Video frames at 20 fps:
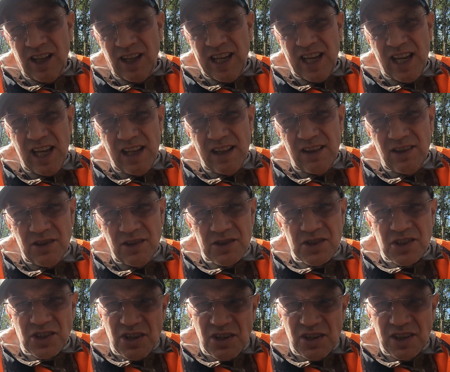hitting
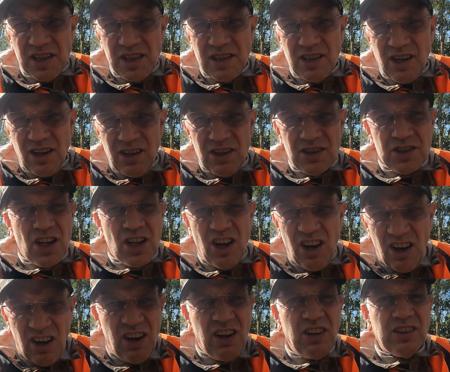those turkey calls
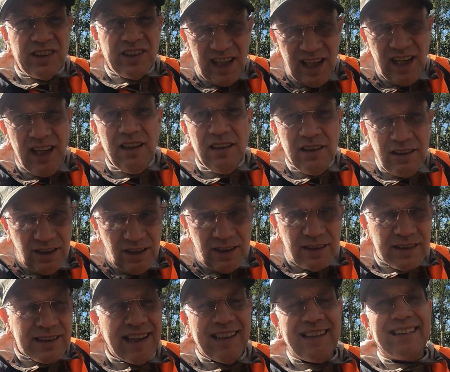all day
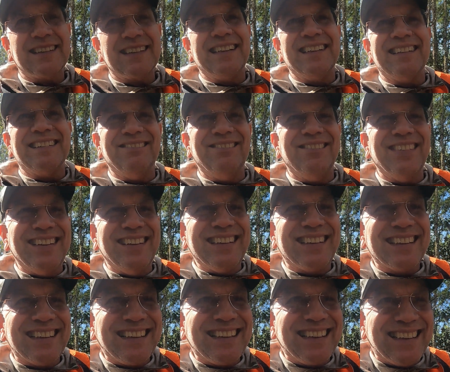long. It can be
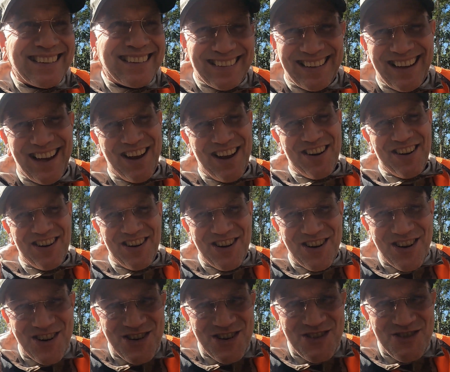kind of
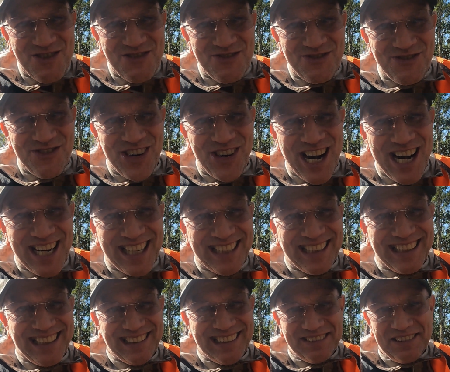
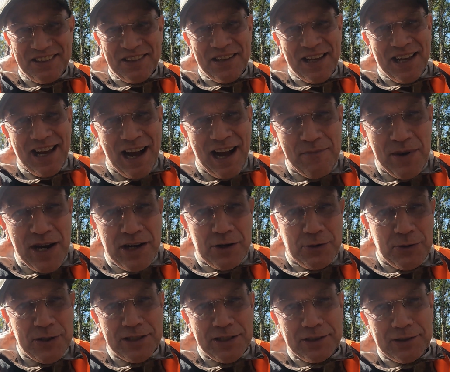nerve-wracking. I might
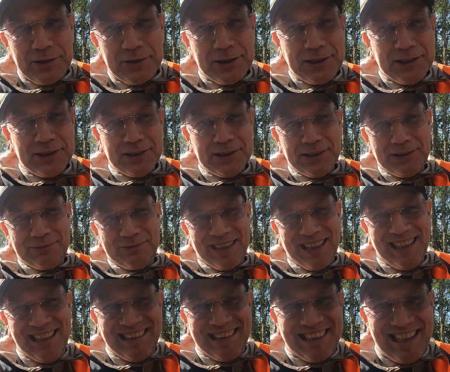quit turkey hunting
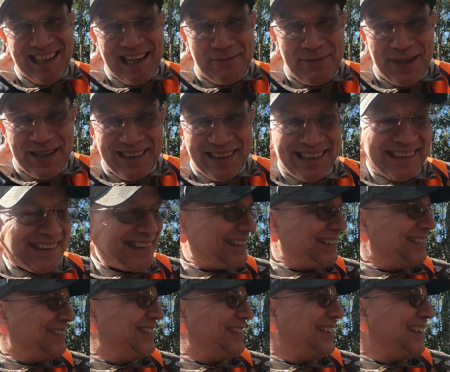by the time I get
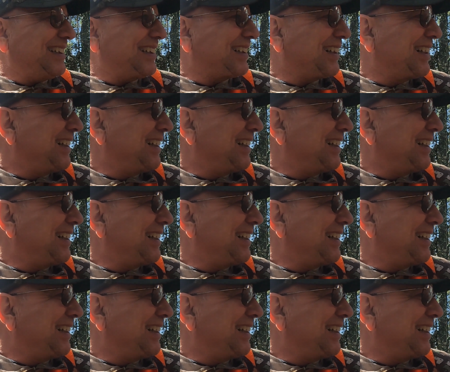through there.